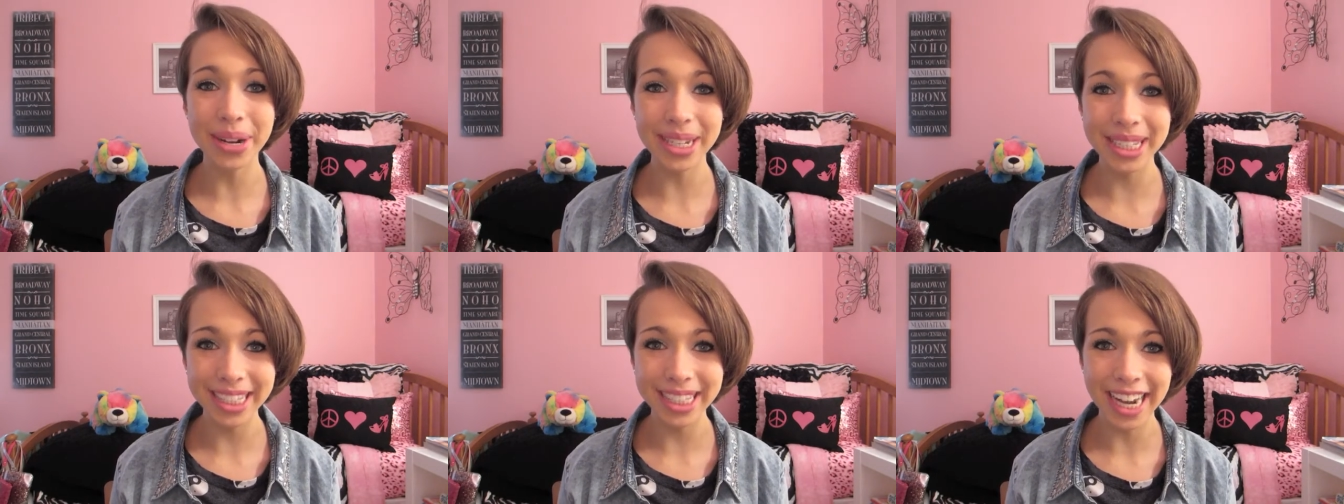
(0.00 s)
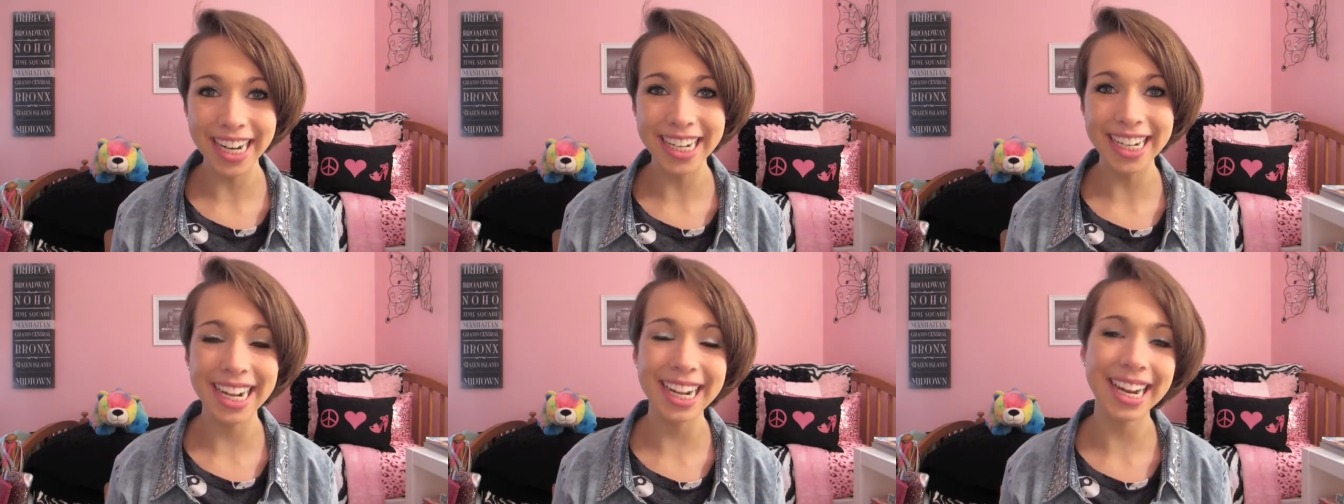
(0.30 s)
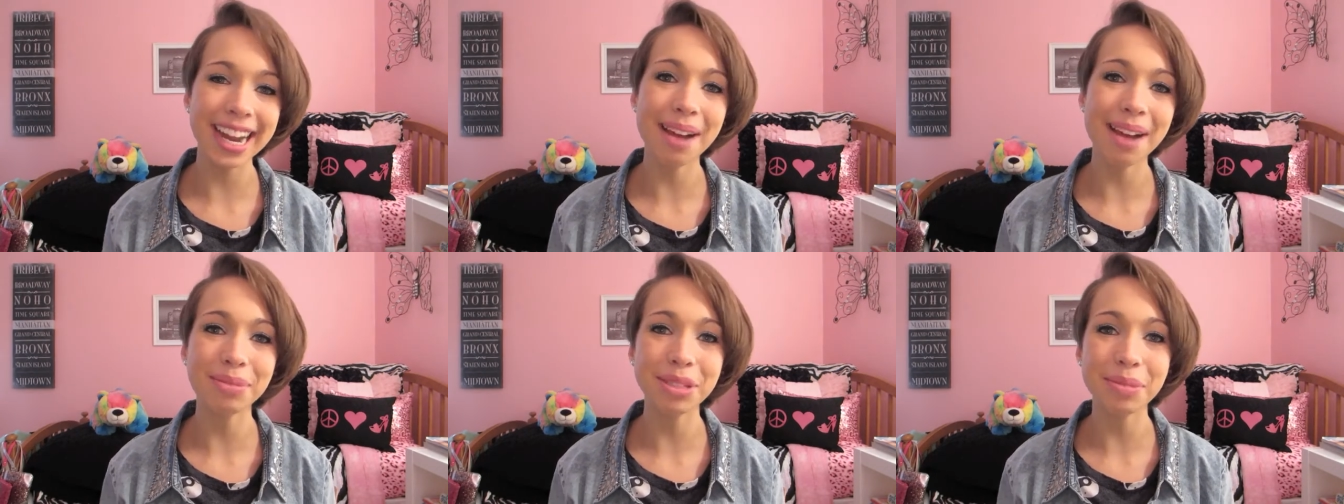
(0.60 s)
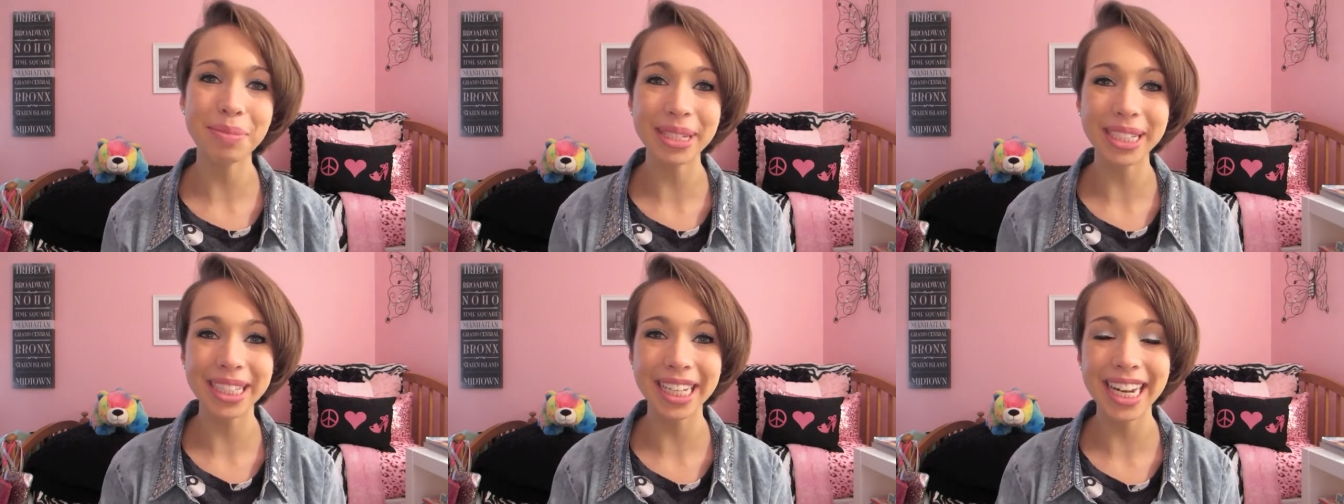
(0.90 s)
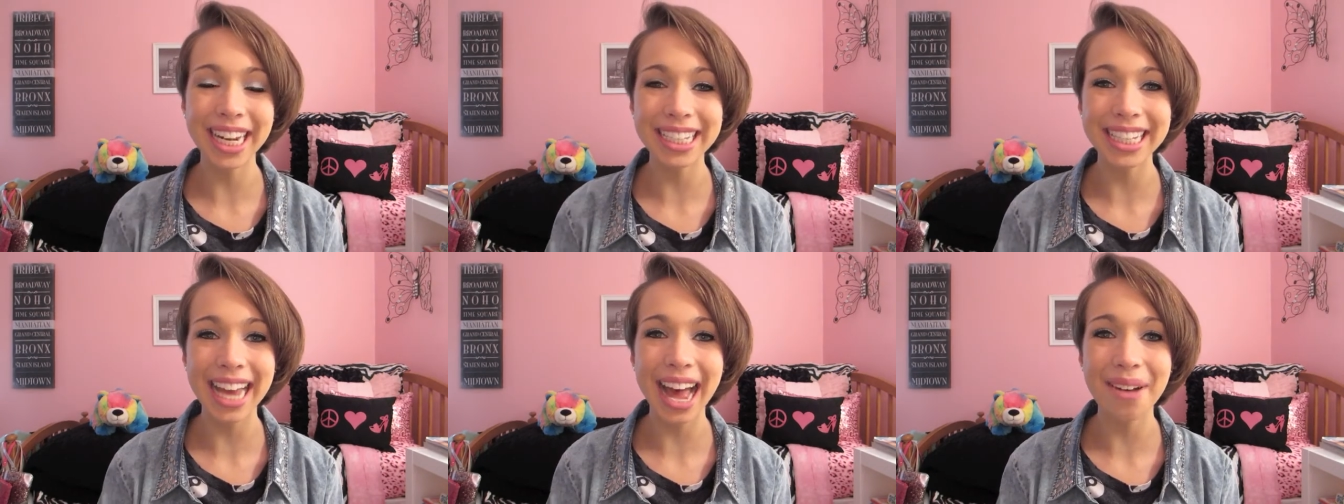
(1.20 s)
excited I am to be
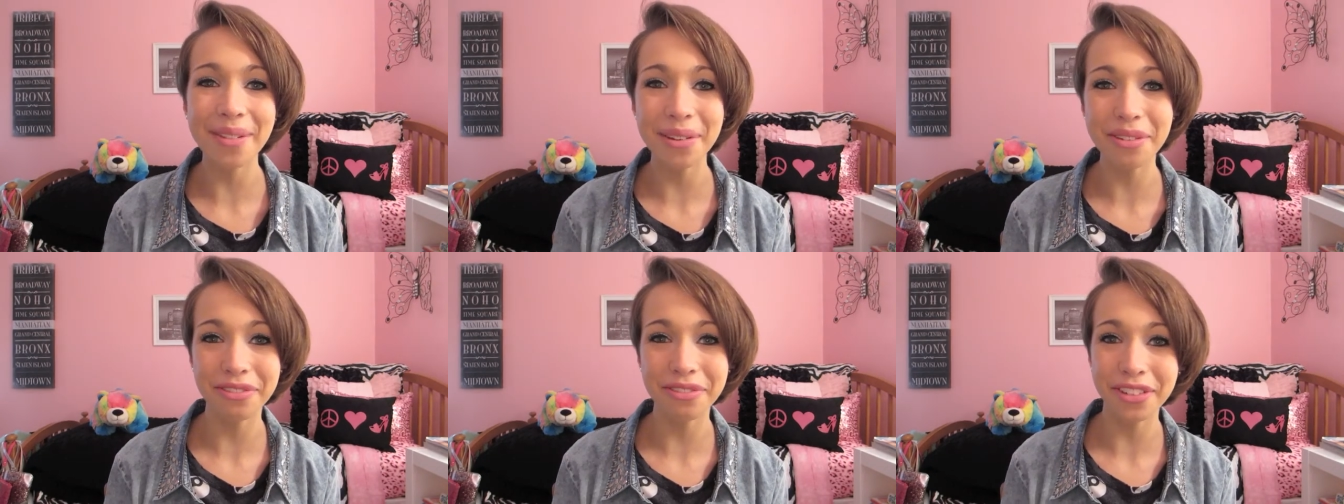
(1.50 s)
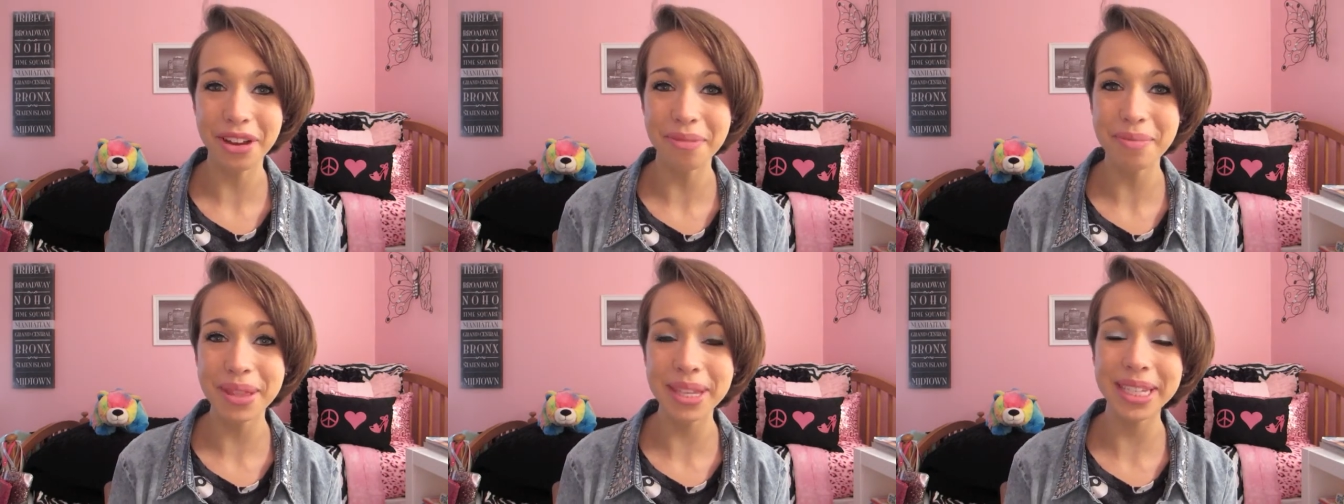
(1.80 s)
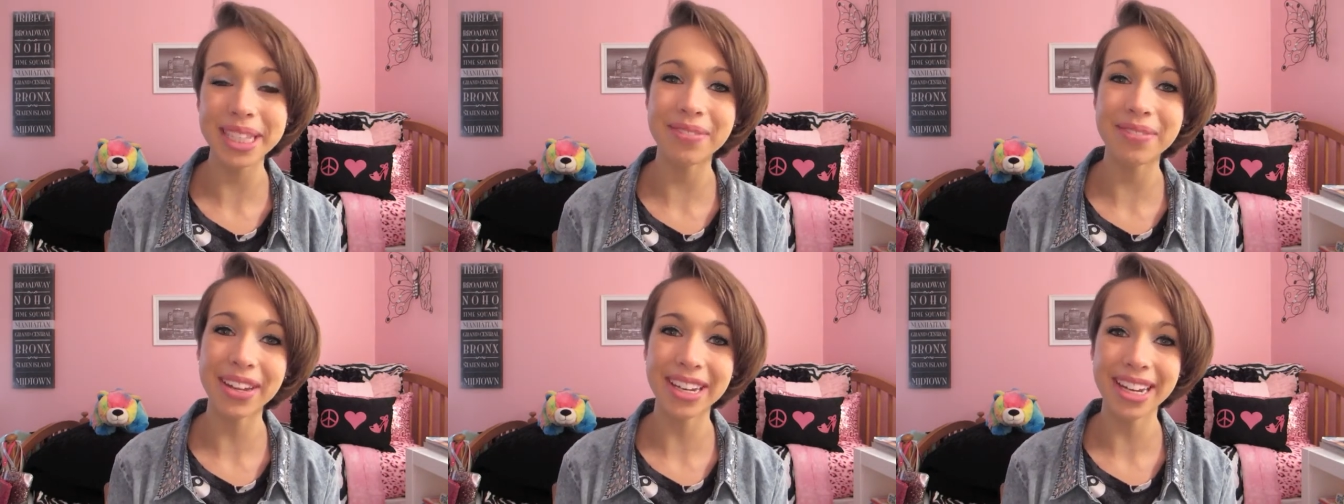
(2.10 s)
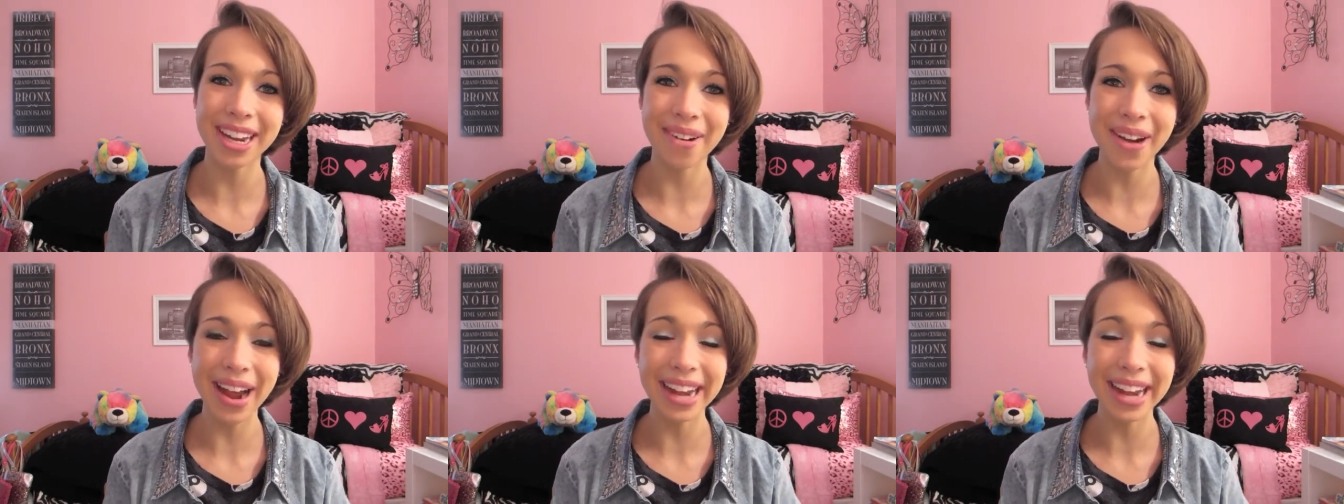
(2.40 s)
sitting down and filming this video,